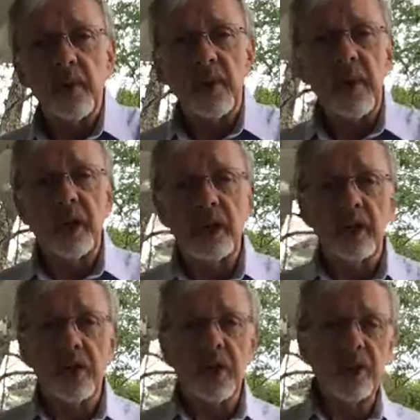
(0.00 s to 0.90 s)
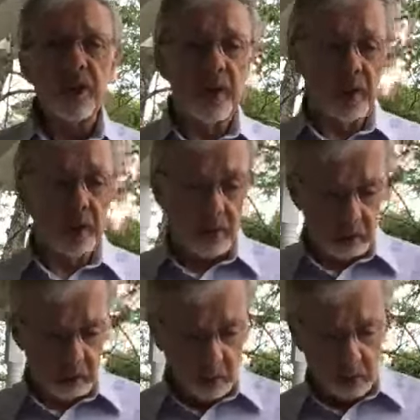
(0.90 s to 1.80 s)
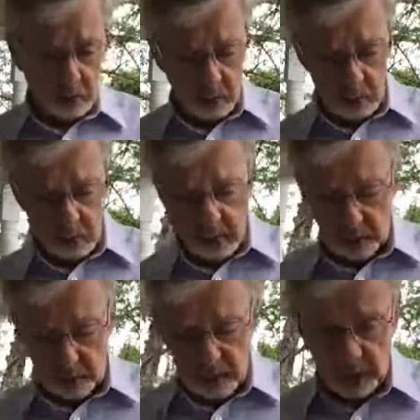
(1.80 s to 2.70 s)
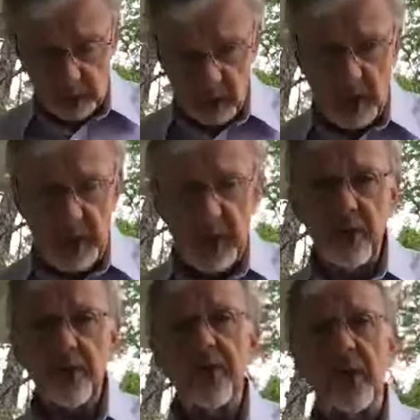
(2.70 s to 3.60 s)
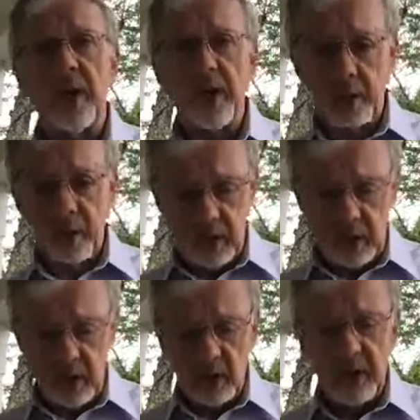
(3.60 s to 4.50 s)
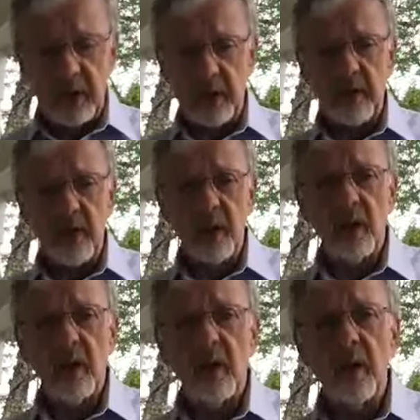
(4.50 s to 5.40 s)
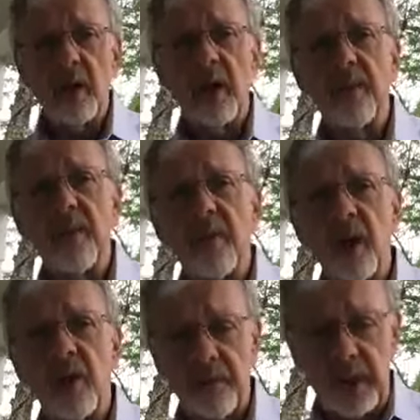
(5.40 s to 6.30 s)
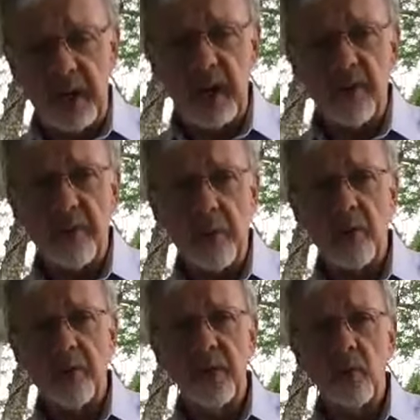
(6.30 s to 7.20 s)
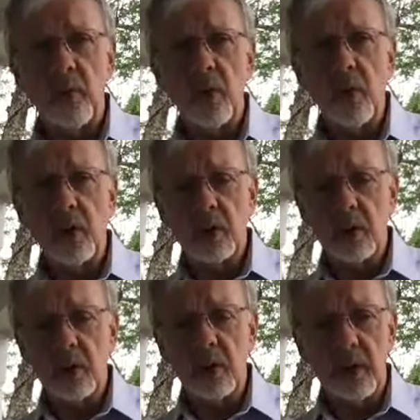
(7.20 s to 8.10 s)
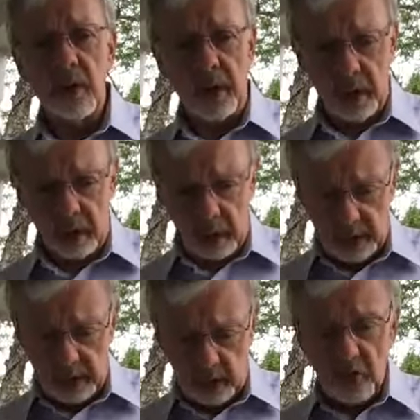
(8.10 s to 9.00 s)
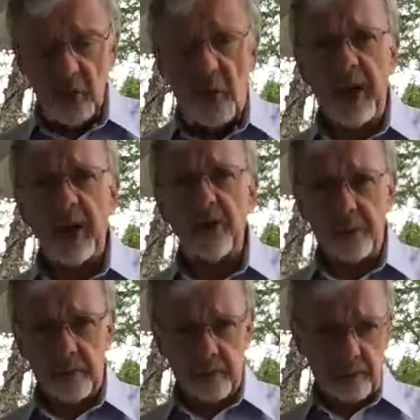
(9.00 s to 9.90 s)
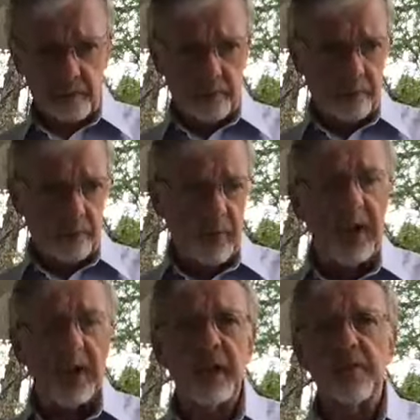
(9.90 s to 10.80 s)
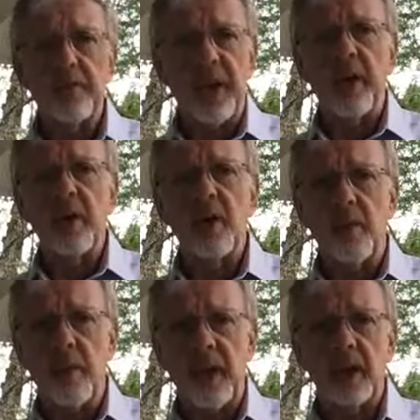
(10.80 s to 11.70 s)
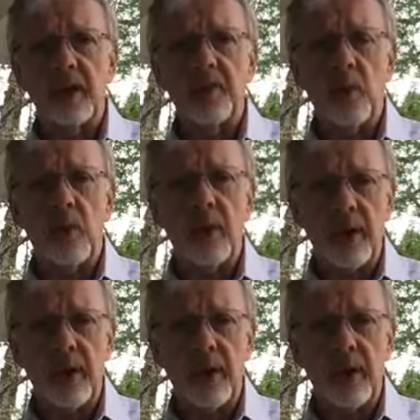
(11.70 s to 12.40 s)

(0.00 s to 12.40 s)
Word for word: teaches us that about our trials, that, that we need to let let our faith have perfect work and, and let our trials make us better and make us more